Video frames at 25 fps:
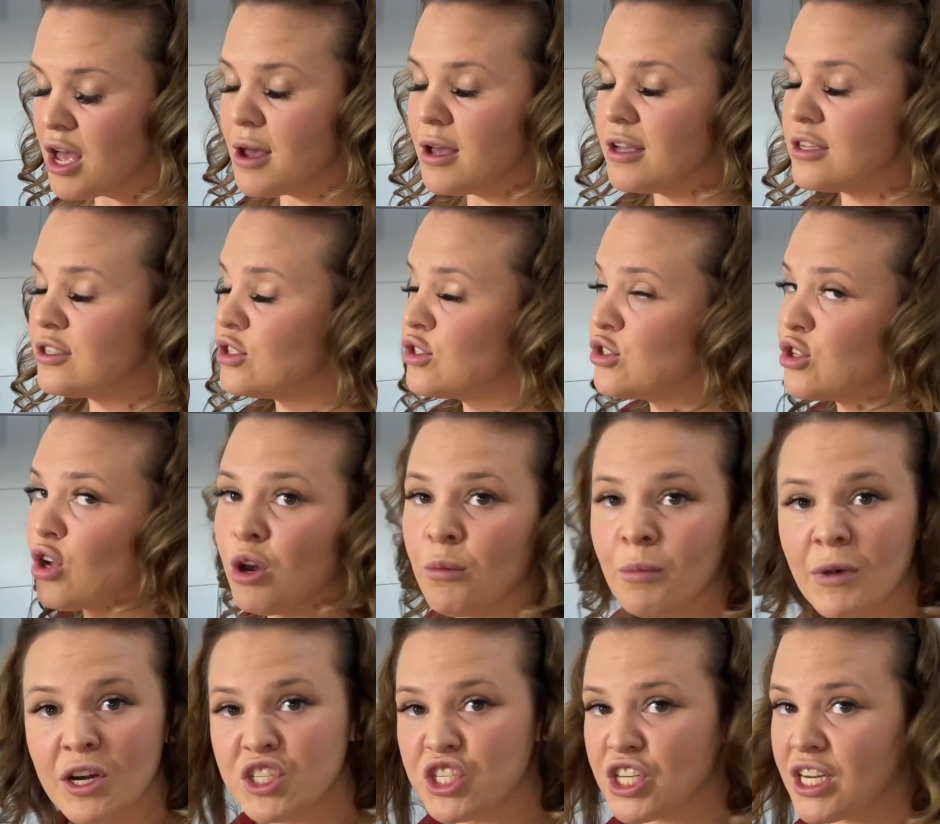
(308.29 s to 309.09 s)
So
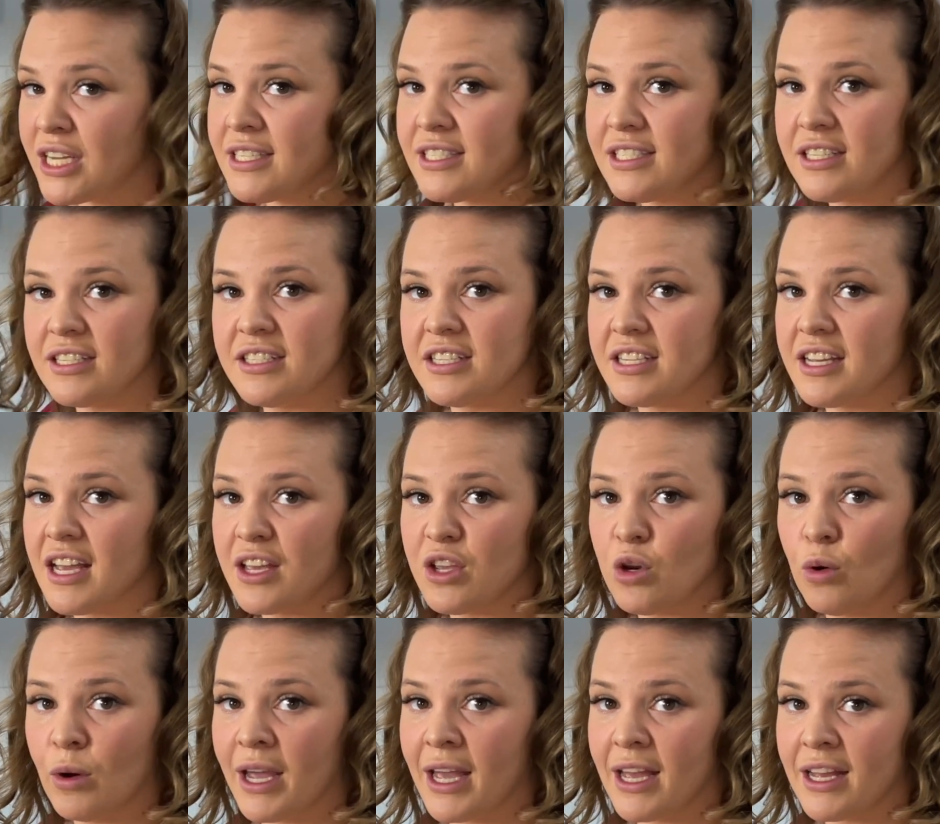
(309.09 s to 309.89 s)
much easier to get
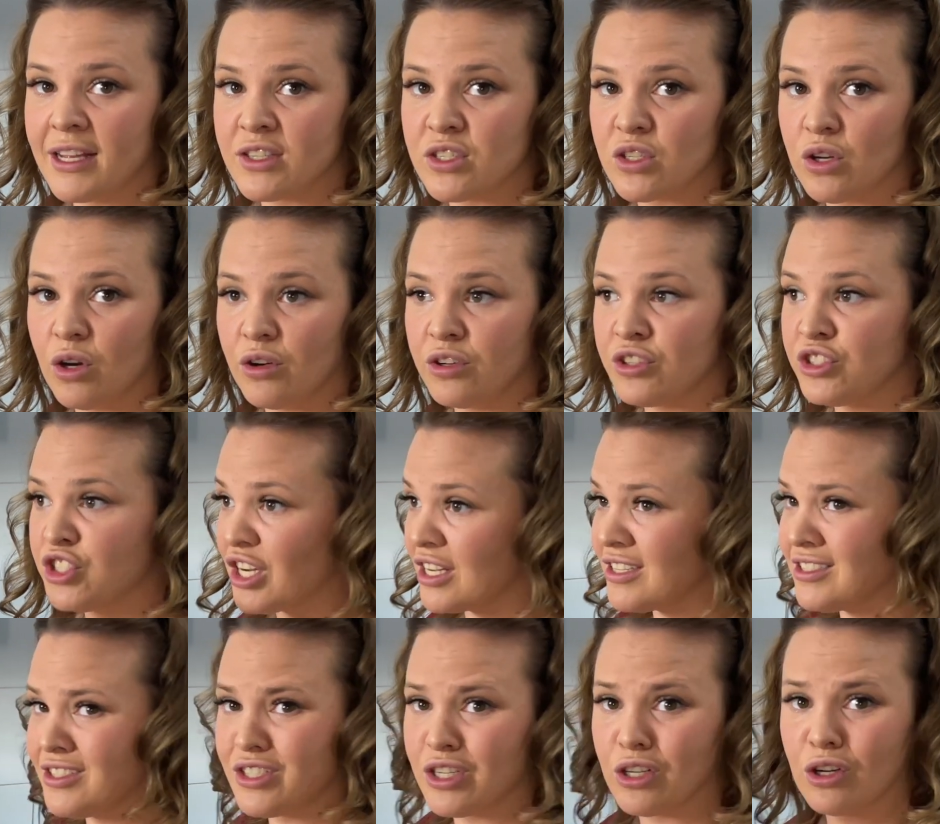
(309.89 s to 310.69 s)
your hands on
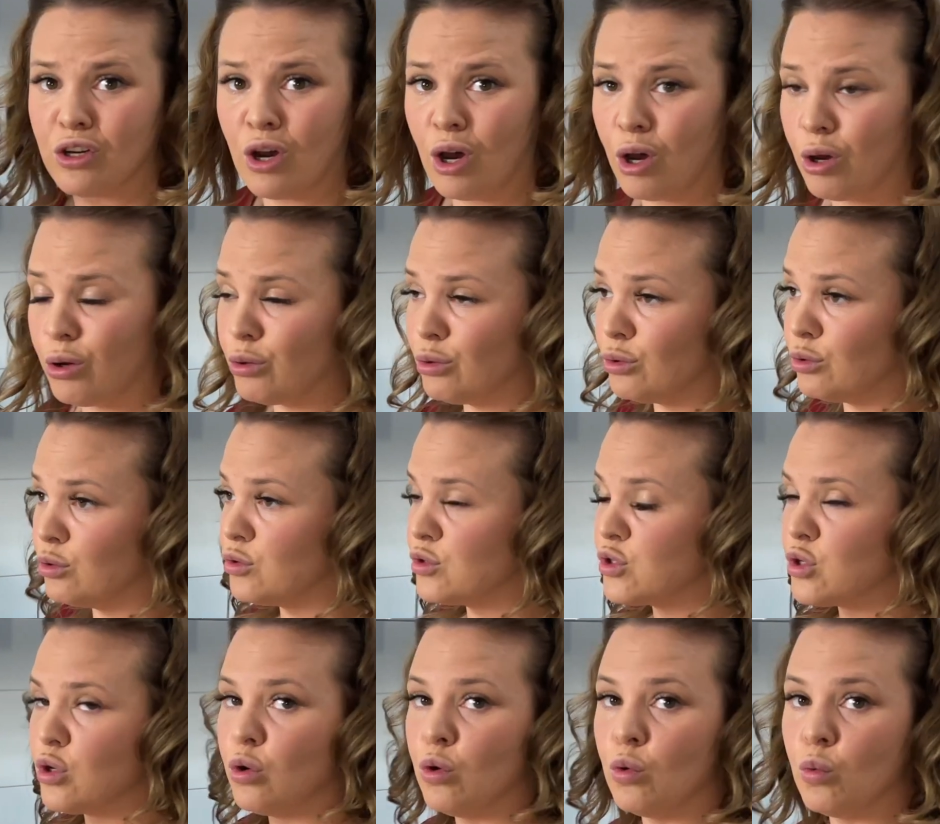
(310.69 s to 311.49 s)
just at
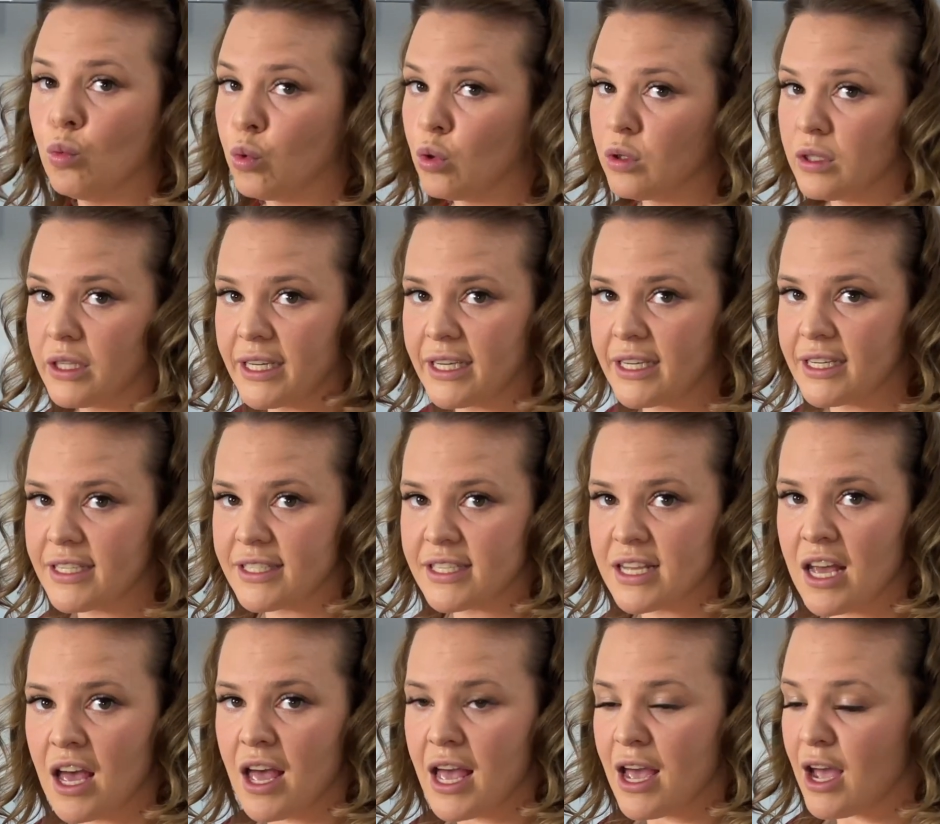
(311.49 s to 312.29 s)
Coles or Woolies
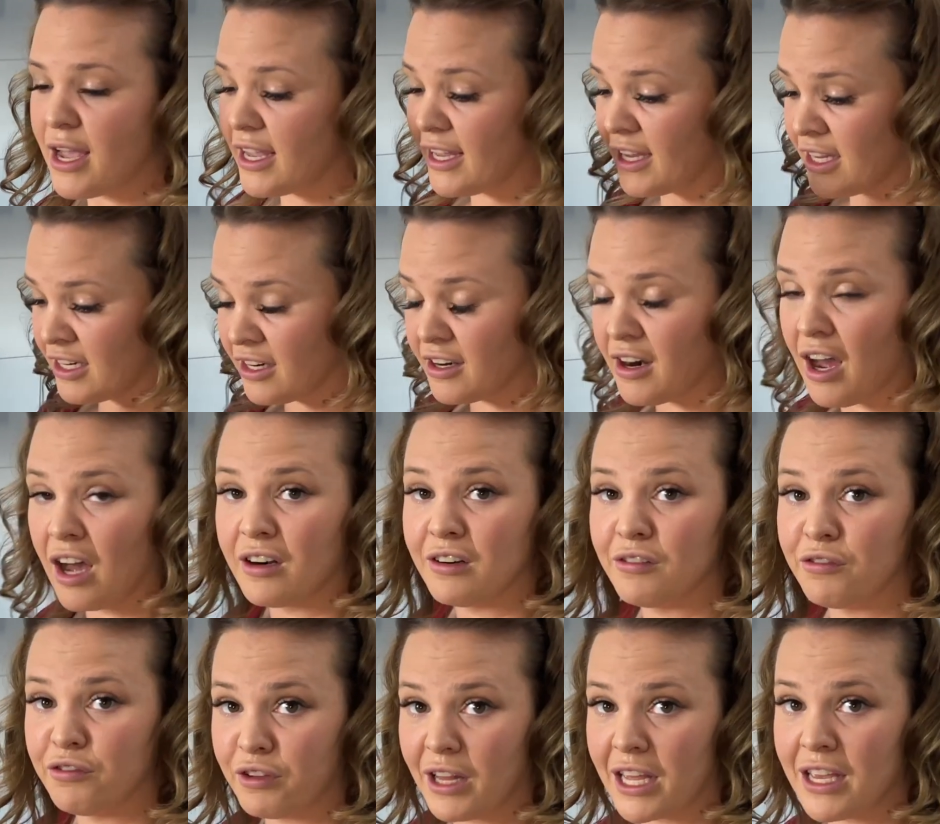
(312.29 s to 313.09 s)
in an
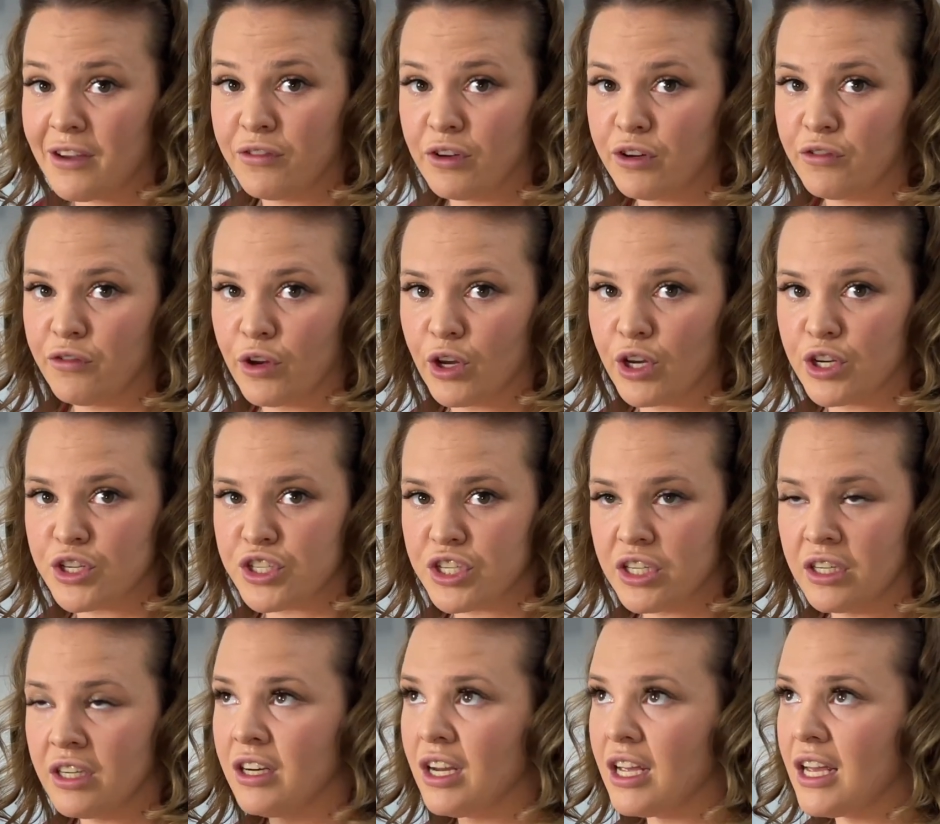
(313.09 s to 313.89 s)
unflavoured
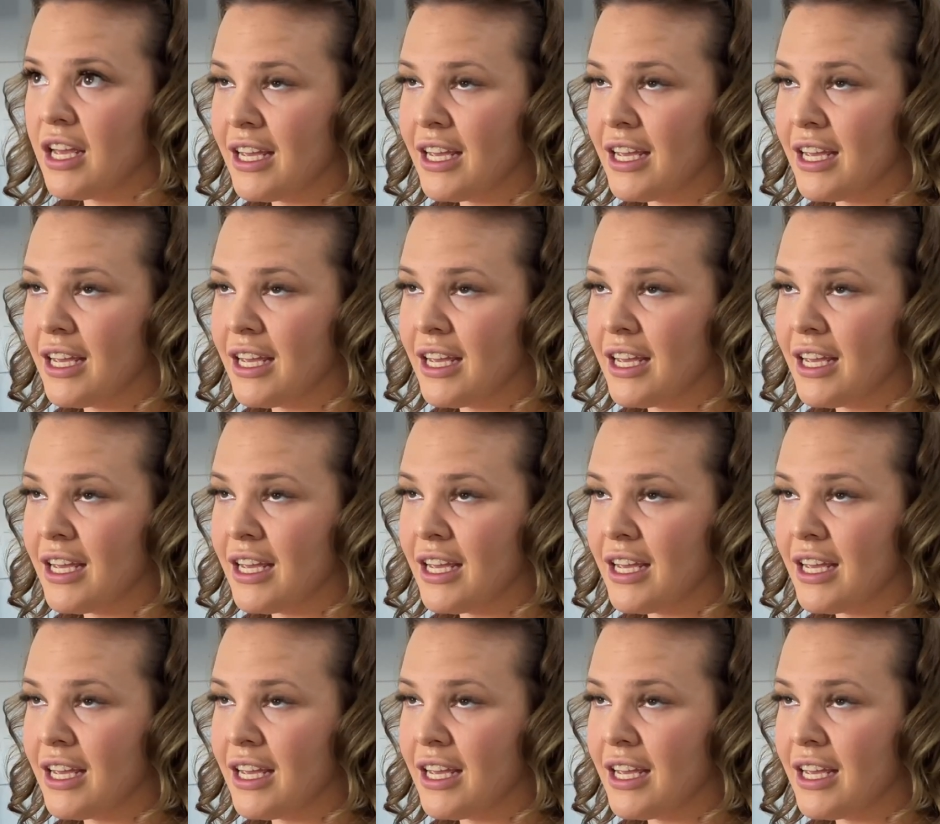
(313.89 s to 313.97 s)
version.